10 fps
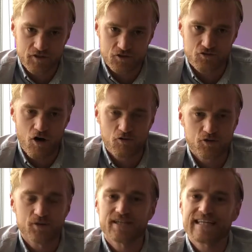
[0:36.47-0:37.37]
control,
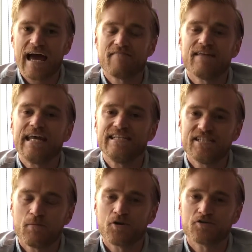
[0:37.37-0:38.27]
so it doesn't have the energy
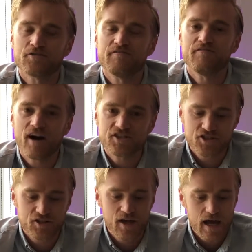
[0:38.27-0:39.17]
monitoring
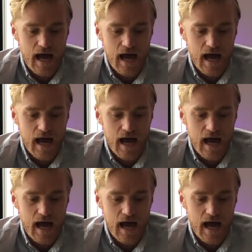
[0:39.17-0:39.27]
function.